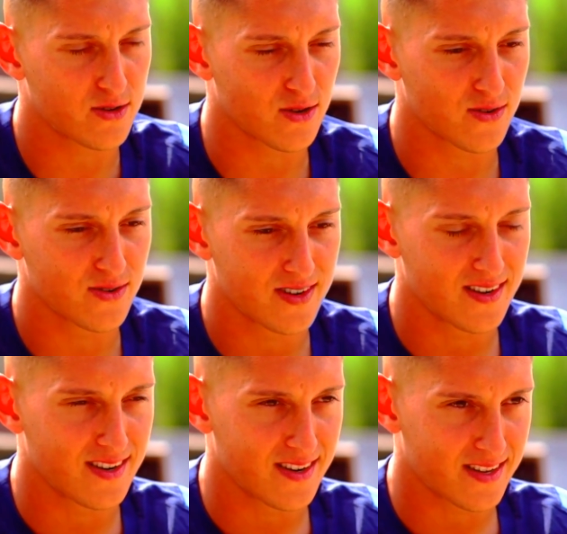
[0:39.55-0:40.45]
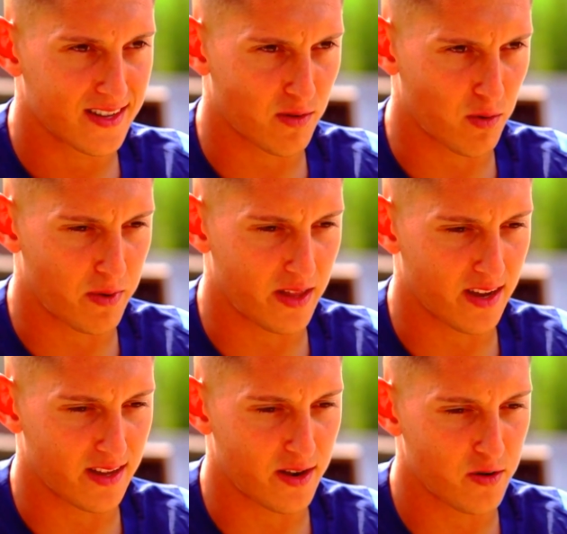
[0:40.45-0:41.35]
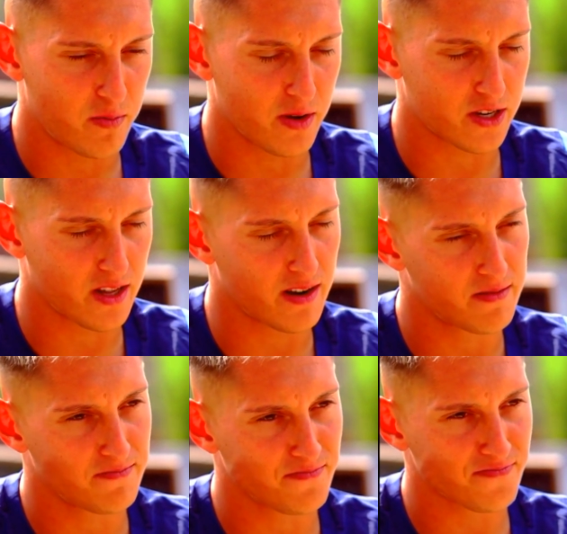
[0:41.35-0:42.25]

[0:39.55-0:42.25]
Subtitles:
so there will be the new pitch there.